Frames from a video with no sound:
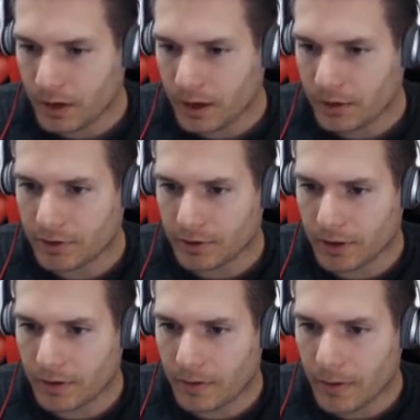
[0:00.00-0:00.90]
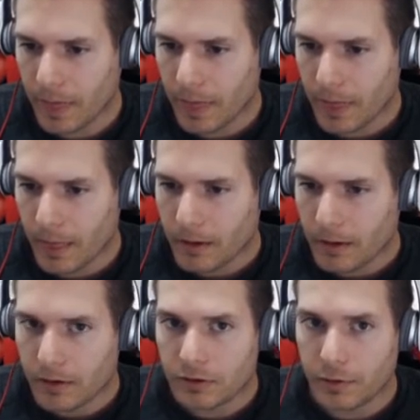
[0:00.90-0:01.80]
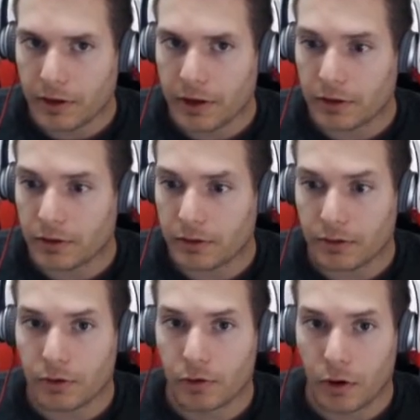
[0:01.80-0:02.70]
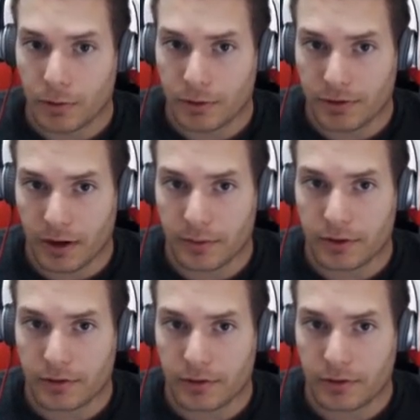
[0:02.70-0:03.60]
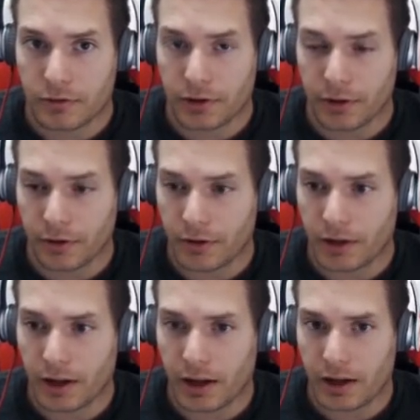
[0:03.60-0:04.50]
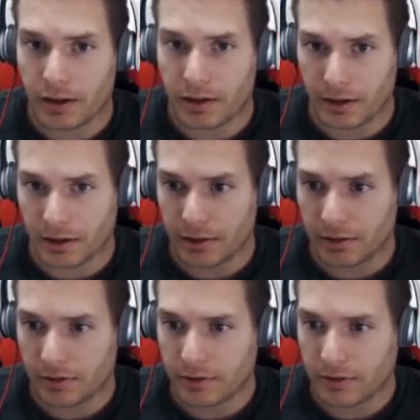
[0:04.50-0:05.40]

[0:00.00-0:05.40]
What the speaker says: That's okay. So we're gonna normal summon Dragunity Achilles.